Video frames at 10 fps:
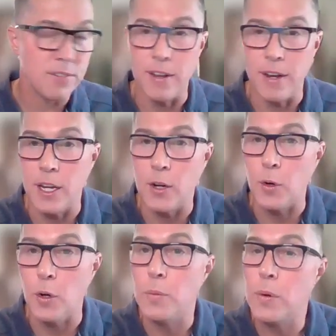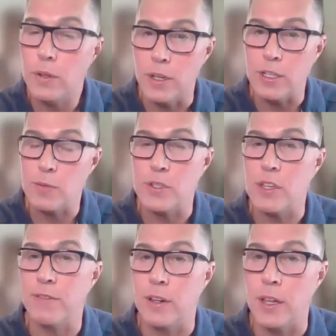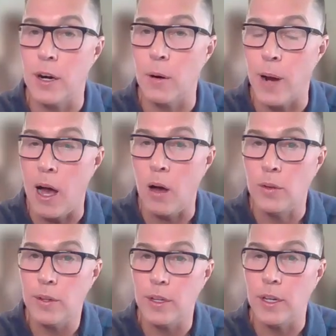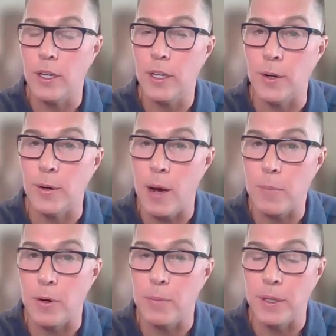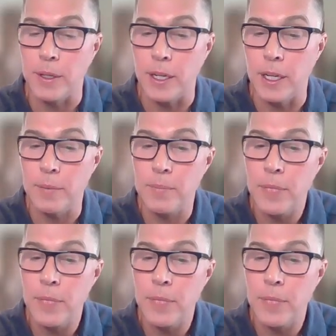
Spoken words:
affinity group specifically around interoperability,